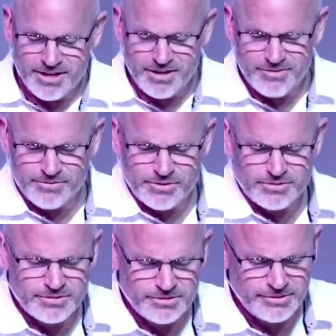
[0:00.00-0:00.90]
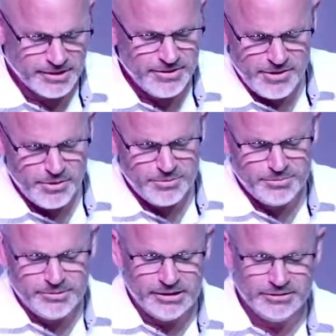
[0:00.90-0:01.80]
ever
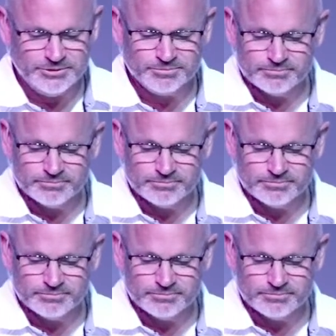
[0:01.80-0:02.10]
known.